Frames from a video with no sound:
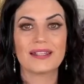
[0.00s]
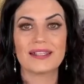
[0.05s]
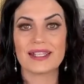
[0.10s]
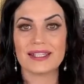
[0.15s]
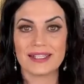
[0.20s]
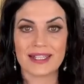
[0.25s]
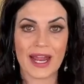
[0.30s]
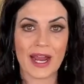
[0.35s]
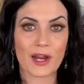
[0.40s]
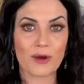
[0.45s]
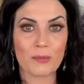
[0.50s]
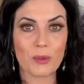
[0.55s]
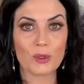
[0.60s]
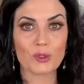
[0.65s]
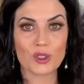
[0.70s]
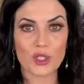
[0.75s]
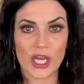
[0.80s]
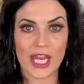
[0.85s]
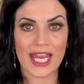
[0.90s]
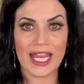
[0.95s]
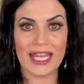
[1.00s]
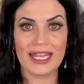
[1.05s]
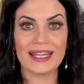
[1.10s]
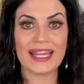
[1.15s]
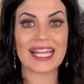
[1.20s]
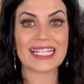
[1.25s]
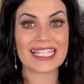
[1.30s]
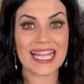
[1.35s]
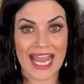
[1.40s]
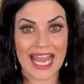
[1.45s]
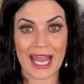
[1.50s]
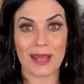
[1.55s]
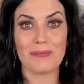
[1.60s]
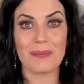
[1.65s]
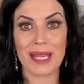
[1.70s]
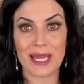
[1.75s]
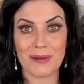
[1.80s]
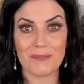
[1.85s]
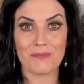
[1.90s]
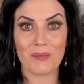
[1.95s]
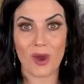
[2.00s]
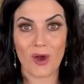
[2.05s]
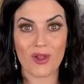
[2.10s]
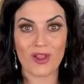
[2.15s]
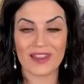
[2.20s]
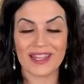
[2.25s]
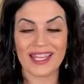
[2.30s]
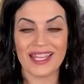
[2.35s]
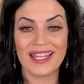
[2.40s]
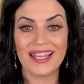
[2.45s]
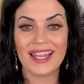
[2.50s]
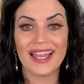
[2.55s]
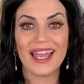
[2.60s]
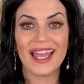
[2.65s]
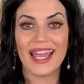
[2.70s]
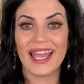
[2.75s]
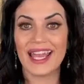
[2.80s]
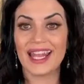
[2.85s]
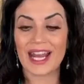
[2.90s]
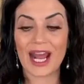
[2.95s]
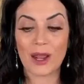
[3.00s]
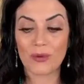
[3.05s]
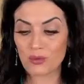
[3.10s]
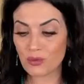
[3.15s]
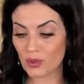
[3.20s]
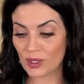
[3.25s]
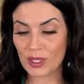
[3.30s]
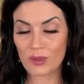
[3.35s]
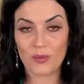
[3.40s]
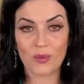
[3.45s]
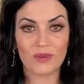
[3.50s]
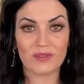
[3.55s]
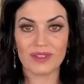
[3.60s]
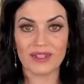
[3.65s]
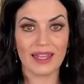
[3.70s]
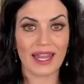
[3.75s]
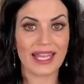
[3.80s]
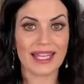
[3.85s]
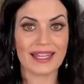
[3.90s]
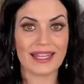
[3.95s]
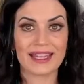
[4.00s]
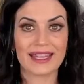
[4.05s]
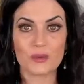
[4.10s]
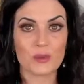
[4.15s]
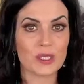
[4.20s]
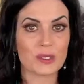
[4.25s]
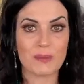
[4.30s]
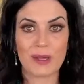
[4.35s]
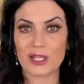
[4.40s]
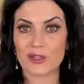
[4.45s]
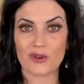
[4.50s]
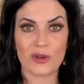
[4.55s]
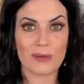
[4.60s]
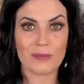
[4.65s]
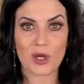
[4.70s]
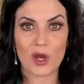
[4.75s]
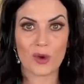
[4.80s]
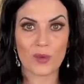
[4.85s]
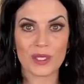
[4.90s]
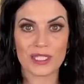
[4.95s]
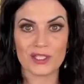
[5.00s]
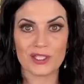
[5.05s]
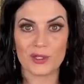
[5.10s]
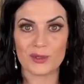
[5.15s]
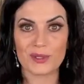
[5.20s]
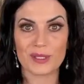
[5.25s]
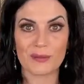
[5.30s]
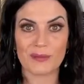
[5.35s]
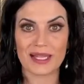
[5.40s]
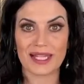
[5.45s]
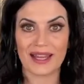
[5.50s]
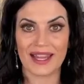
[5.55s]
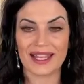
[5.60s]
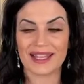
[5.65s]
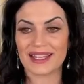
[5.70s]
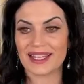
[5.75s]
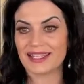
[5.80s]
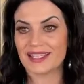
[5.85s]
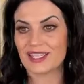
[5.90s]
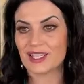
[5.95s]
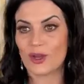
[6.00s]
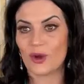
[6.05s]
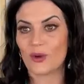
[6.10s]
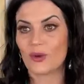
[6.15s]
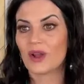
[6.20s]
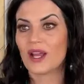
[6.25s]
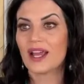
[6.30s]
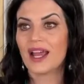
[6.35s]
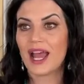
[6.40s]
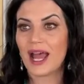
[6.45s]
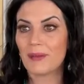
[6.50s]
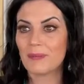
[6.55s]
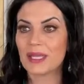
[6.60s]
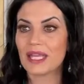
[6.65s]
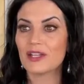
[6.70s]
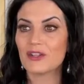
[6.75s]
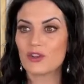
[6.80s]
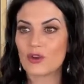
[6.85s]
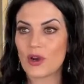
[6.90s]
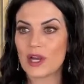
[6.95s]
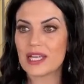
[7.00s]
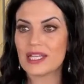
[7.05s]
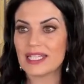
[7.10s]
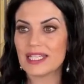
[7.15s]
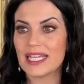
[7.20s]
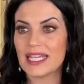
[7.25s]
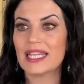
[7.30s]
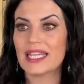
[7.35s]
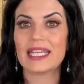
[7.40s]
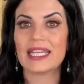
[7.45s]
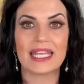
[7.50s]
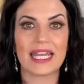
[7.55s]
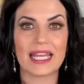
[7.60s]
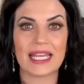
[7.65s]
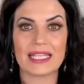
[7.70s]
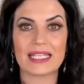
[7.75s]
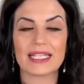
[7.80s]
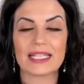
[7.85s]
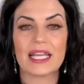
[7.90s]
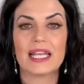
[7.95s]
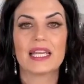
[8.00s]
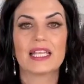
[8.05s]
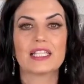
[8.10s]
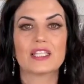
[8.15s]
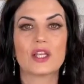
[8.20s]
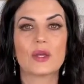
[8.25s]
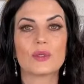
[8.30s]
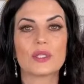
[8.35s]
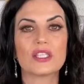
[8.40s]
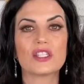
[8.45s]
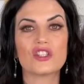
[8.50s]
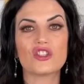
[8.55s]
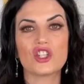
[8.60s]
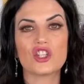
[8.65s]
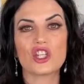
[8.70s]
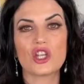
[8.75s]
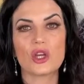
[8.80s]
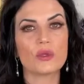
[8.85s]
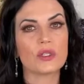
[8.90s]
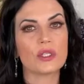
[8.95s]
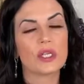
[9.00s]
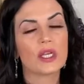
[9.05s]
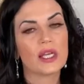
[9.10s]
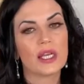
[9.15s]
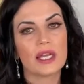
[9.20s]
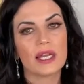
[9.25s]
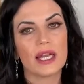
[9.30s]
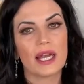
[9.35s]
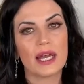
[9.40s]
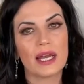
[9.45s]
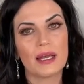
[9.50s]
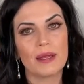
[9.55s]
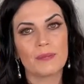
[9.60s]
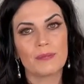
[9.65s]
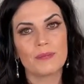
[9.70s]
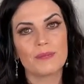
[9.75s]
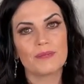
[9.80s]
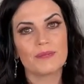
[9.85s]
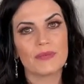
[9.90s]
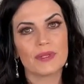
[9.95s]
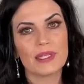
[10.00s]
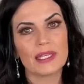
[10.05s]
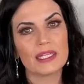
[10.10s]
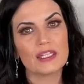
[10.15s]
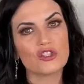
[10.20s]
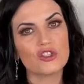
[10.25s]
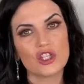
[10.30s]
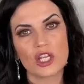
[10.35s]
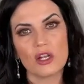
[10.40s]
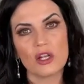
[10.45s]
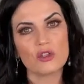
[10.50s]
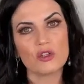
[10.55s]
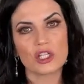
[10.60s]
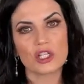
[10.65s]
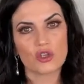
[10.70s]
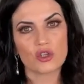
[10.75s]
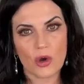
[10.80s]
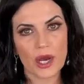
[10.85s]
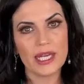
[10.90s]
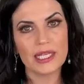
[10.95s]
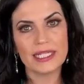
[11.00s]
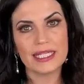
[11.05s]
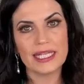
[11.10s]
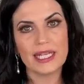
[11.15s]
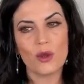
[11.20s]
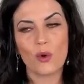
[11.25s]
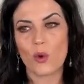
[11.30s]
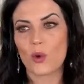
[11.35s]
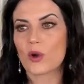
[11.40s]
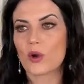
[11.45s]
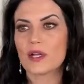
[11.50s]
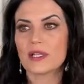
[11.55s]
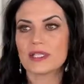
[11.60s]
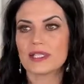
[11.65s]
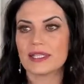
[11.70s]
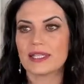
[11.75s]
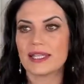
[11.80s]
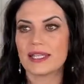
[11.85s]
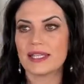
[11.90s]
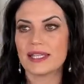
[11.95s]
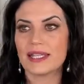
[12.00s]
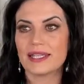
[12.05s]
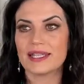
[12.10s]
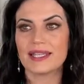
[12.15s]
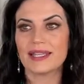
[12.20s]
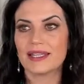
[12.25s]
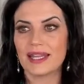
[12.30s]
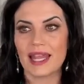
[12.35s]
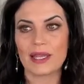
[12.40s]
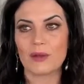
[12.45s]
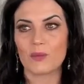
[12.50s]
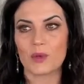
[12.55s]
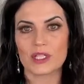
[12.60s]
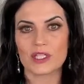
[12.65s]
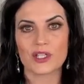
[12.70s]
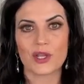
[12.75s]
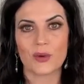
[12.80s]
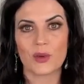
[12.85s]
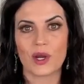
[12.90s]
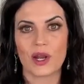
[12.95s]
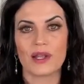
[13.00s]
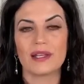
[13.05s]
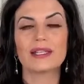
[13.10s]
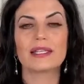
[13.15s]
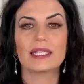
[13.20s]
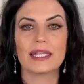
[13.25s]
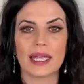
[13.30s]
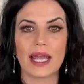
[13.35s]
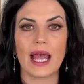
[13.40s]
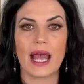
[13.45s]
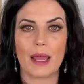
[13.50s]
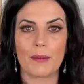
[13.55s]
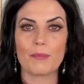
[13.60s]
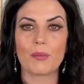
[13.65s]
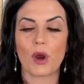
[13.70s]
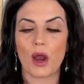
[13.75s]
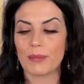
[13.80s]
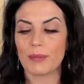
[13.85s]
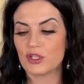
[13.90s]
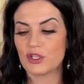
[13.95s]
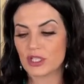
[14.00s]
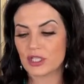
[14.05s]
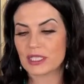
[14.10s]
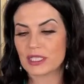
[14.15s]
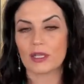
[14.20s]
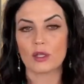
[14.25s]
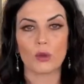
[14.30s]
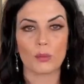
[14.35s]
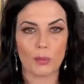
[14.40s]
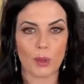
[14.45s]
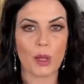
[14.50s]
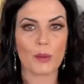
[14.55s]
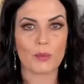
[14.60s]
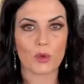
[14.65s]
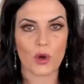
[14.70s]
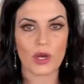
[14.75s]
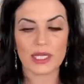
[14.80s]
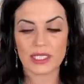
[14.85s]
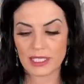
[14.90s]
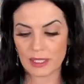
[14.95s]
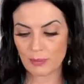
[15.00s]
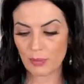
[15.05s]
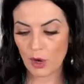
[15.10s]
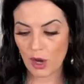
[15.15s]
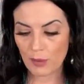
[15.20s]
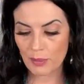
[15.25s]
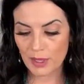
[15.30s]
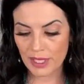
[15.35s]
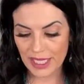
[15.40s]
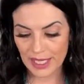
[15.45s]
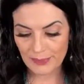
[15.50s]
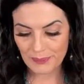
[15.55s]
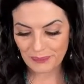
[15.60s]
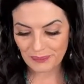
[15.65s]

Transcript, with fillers: desirable chain that's handmade in Bali. And I really, like, this was my dream to always do something like this. So I'm getting crazy, yes. So she goes, um, is Janyl just crazy or is the, it, like, what's going on? I'm just a little plum crazy, probably.